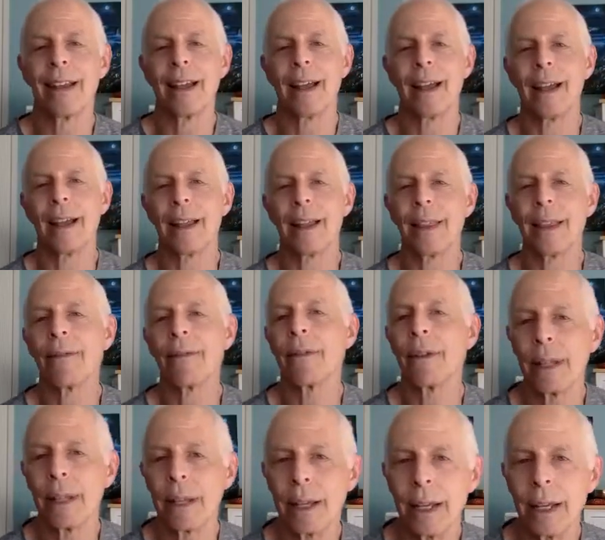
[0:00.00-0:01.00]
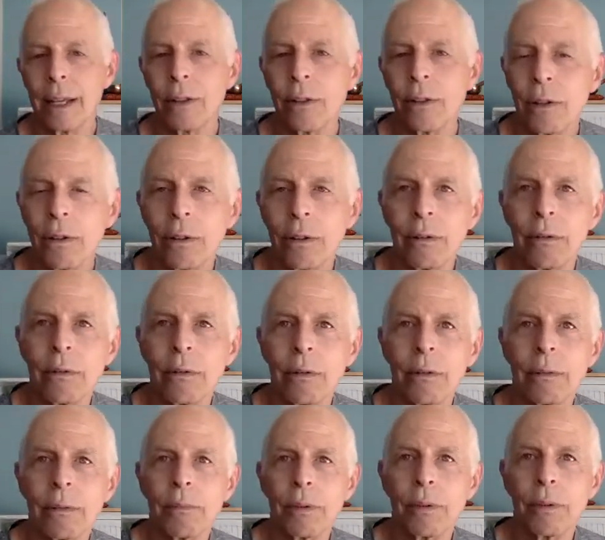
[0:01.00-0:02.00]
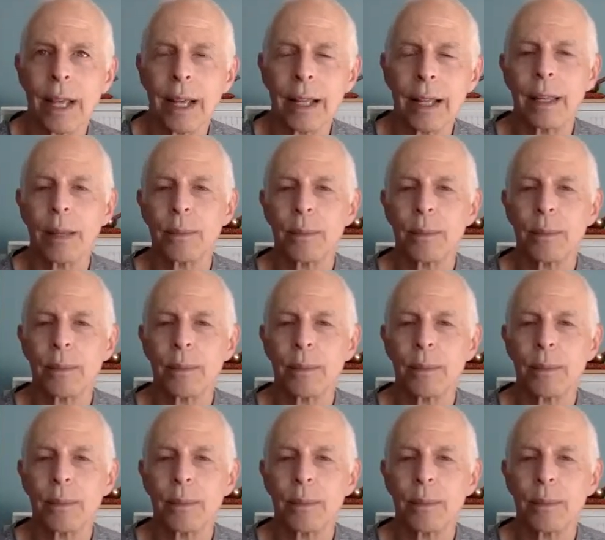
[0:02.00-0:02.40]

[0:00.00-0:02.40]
and they're really into protecting